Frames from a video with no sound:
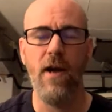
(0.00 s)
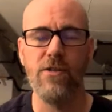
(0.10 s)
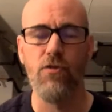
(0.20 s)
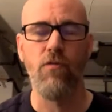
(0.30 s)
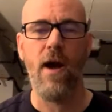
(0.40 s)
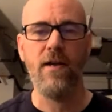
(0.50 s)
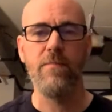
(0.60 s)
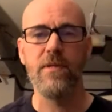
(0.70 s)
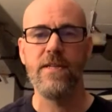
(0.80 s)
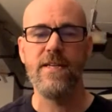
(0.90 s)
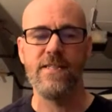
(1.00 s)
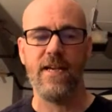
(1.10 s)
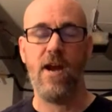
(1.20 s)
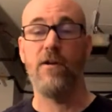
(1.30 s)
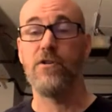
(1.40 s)
So Rockabilly is a
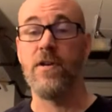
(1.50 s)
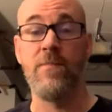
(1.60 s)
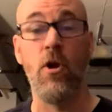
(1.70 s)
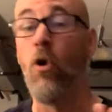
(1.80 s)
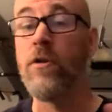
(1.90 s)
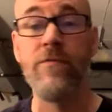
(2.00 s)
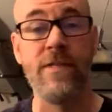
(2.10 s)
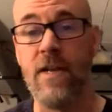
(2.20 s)
character name. The only reason